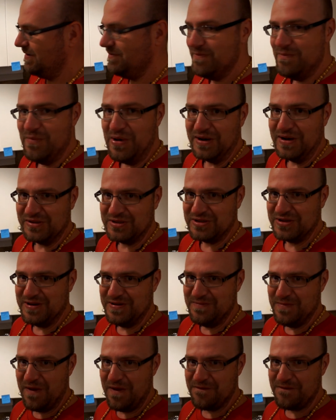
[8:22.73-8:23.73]
but it's
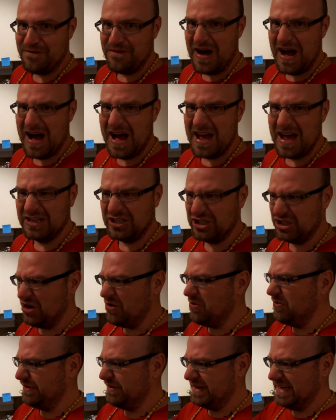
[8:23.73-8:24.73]
gonna be fun
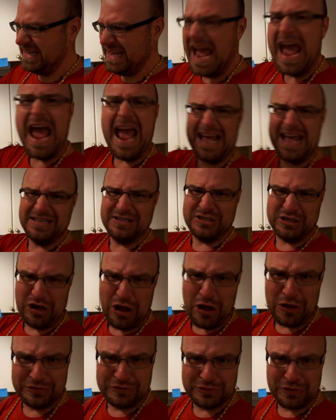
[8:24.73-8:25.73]
shooting cans and
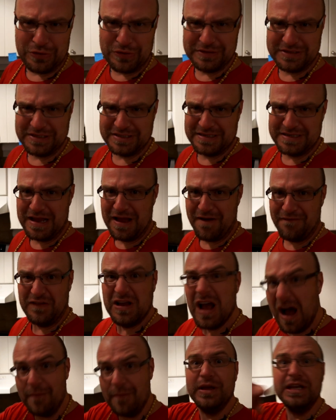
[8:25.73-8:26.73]
all sorts of stuff
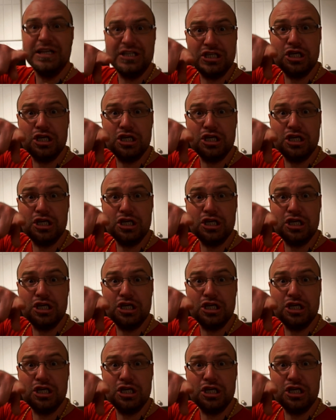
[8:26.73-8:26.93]
coming